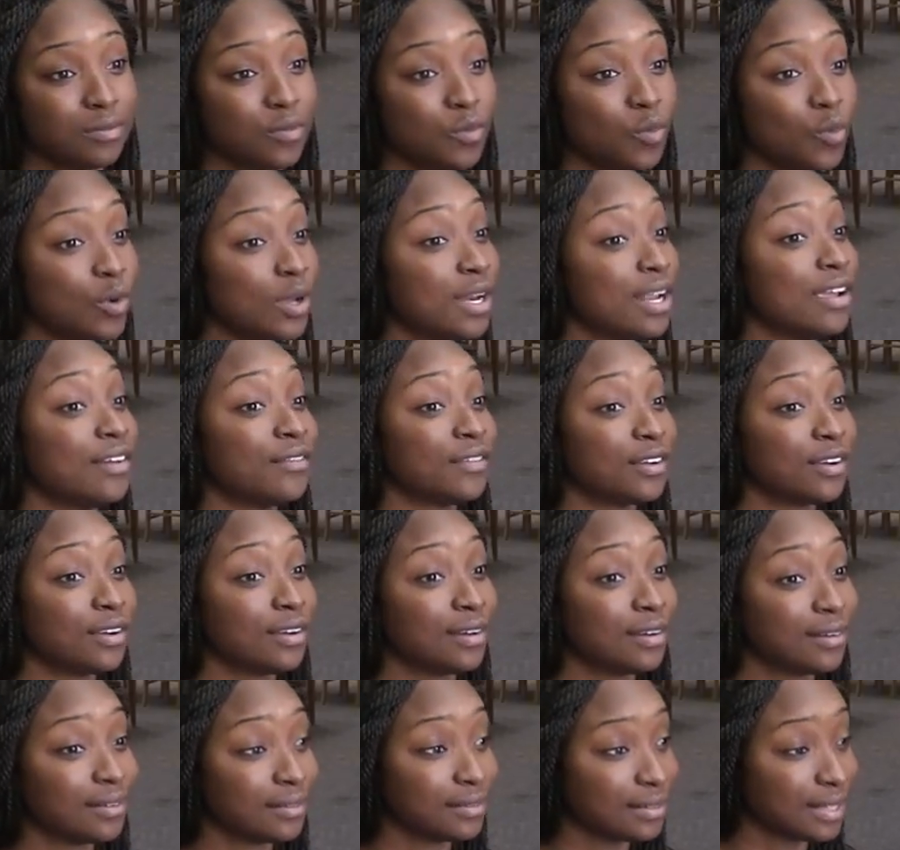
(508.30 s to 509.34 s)

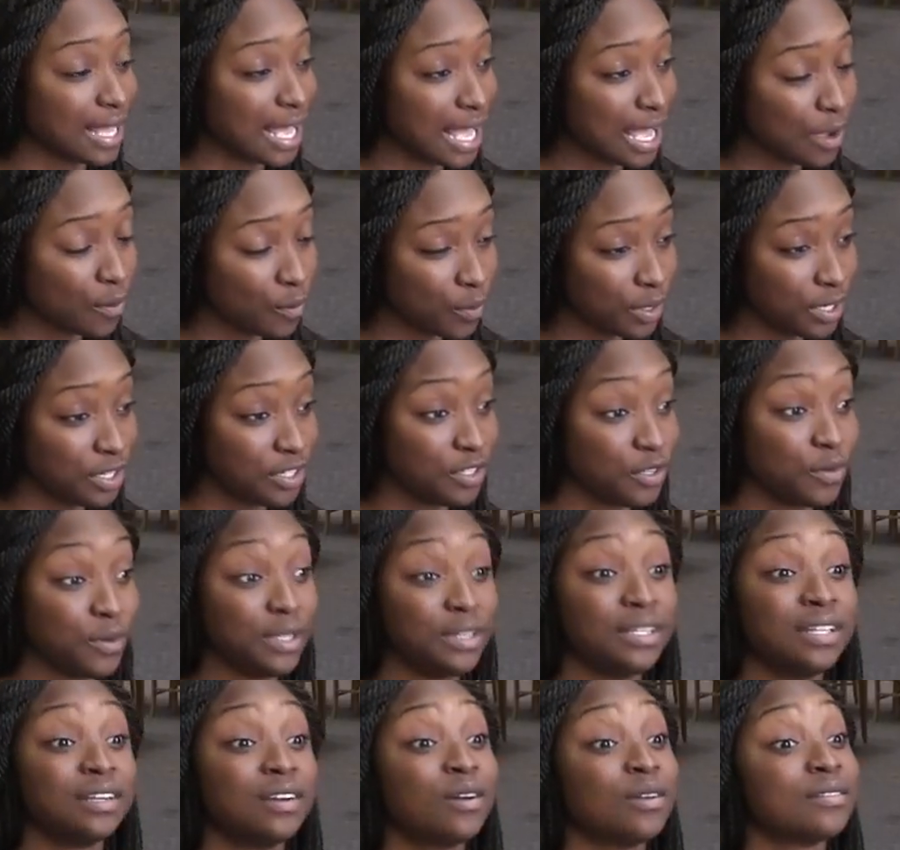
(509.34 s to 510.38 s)
whatever I want to do.
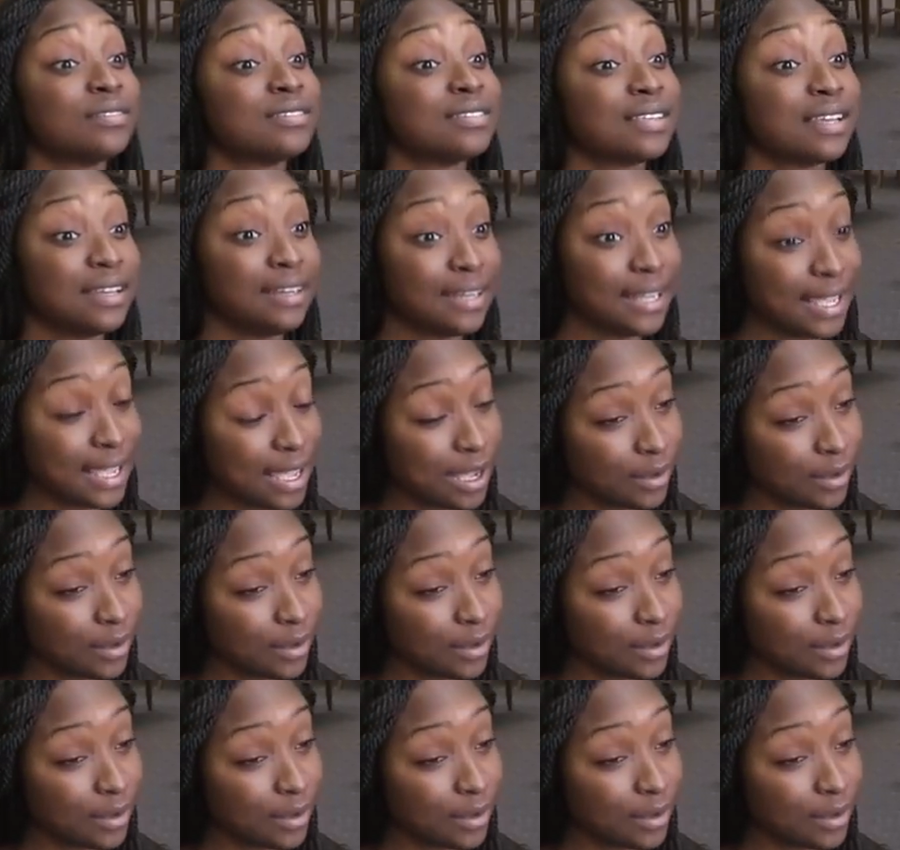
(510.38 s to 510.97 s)
And then on Sunday,